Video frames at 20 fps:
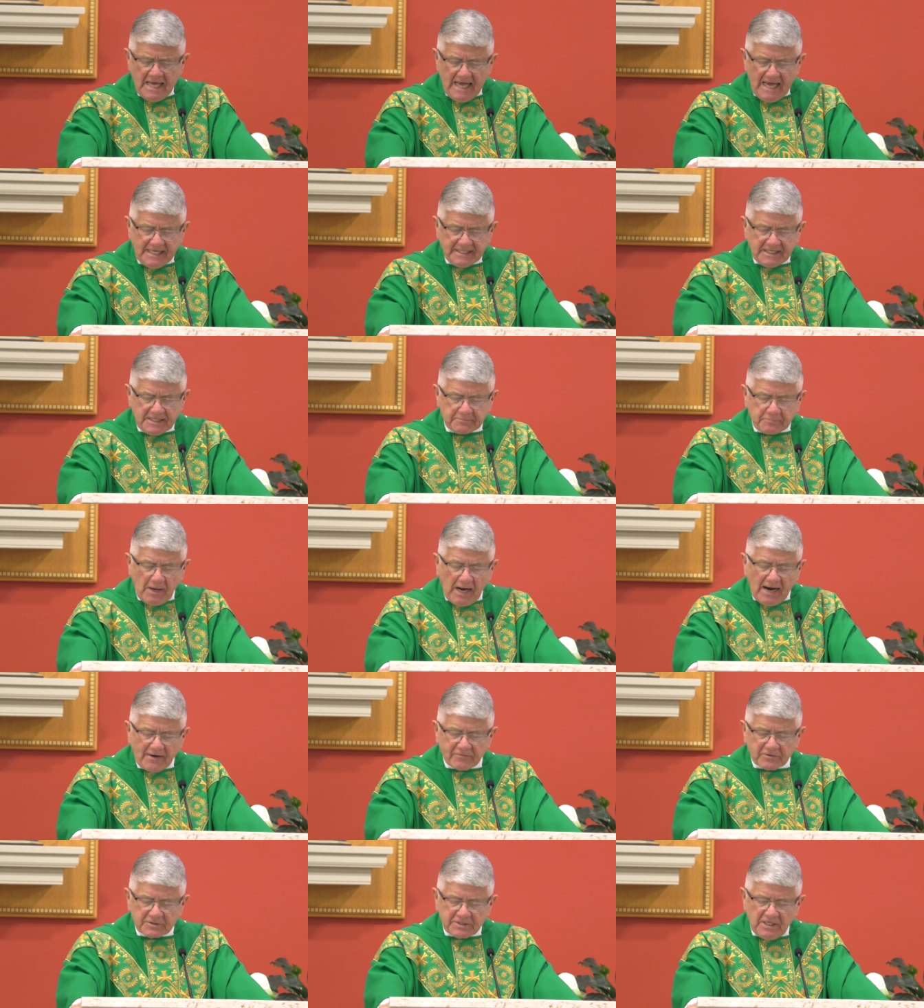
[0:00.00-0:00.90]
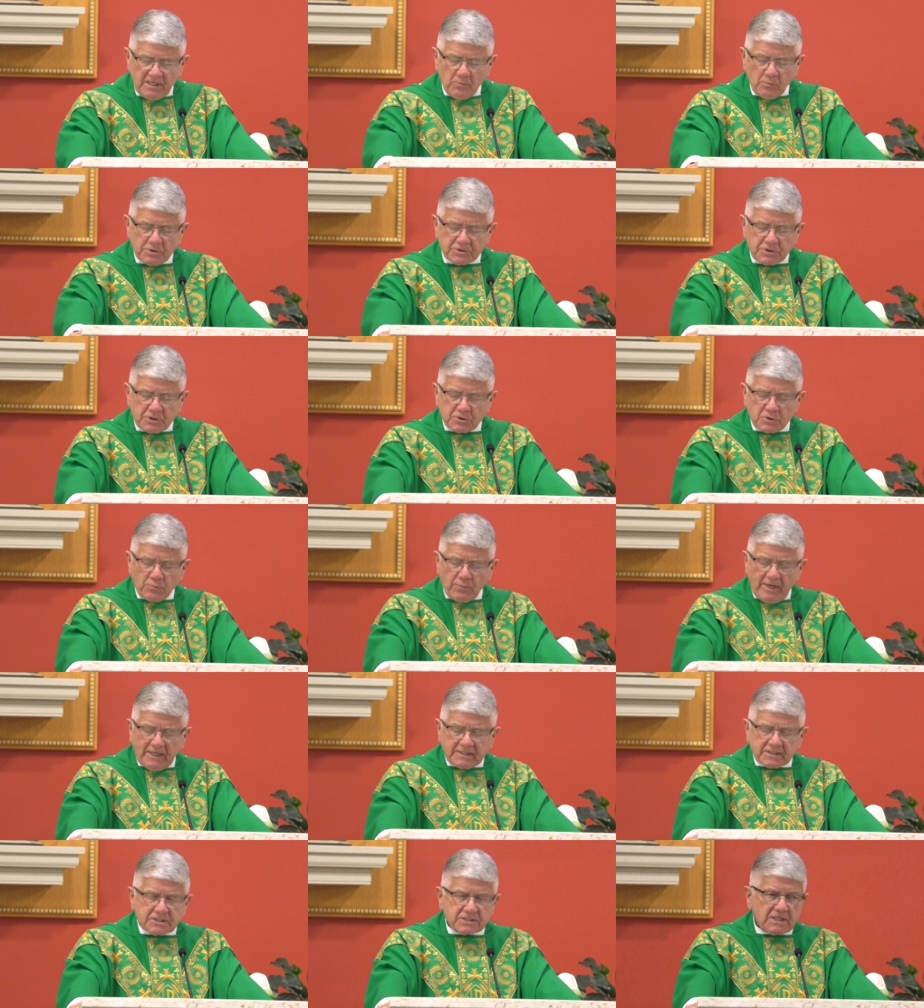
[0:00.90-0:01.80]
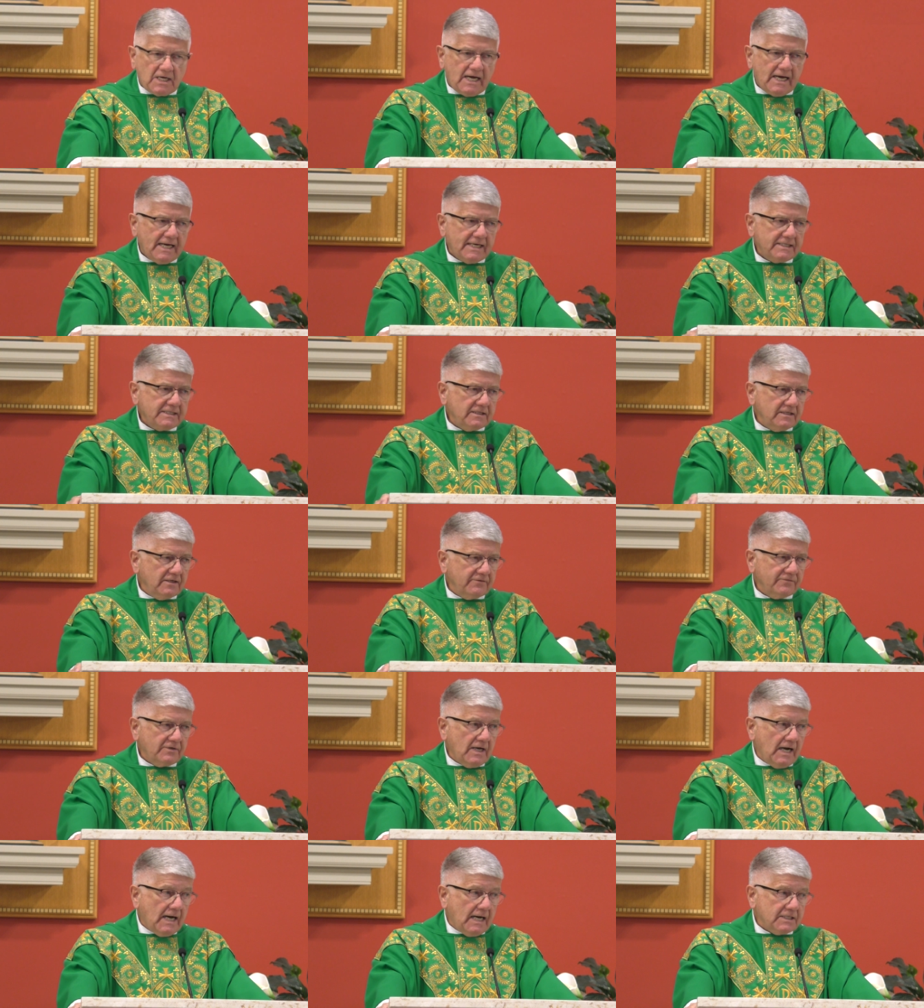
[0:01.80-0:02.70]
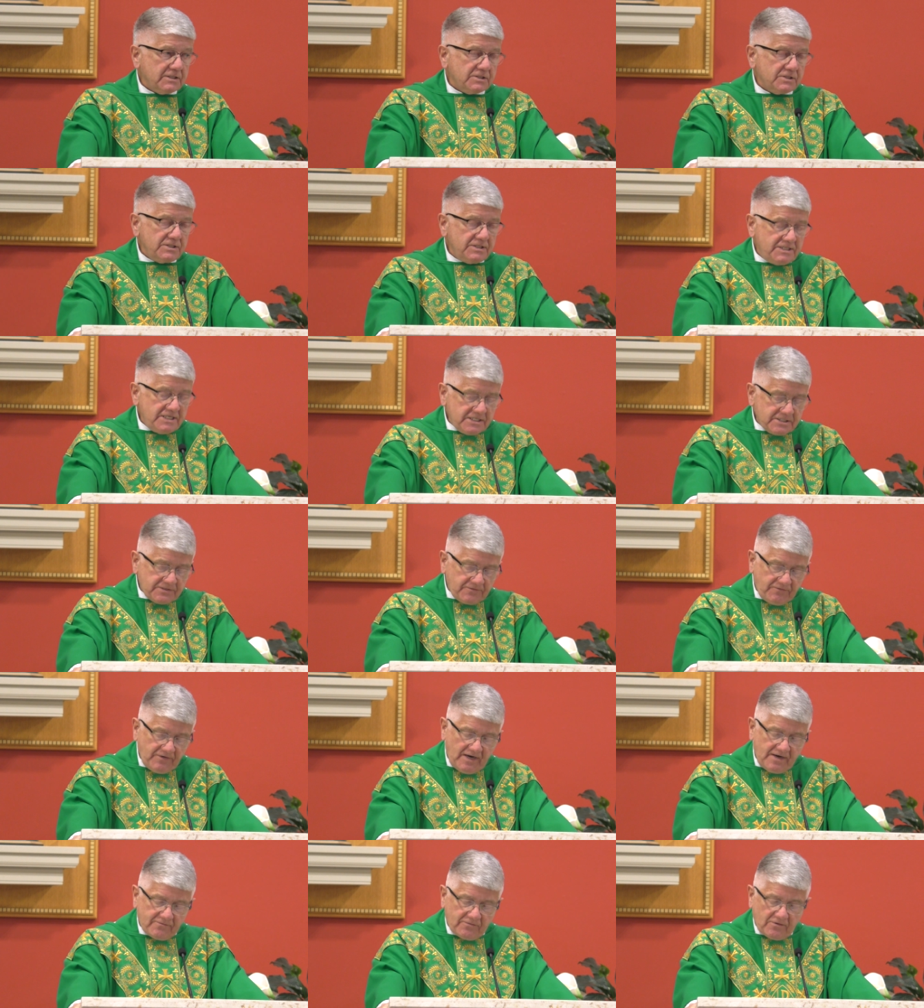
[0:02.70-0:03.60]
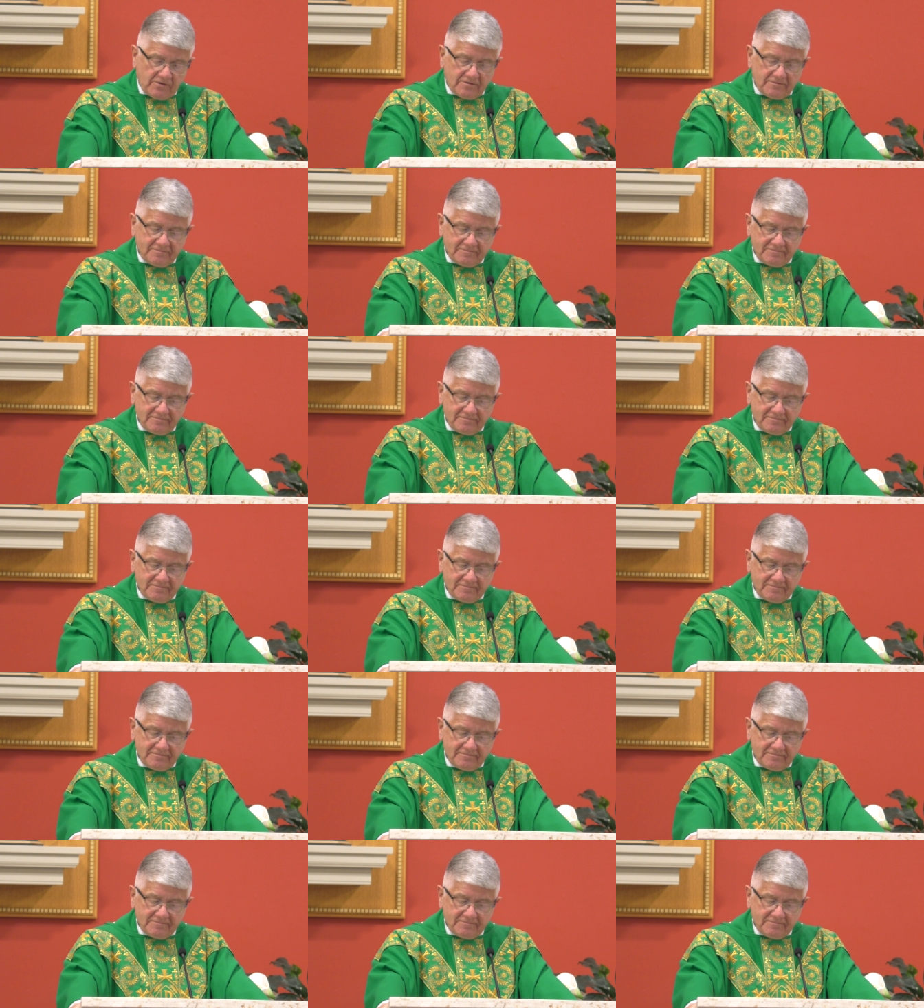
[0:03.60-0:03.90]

and that poverty was a direct sign of God's disfavor.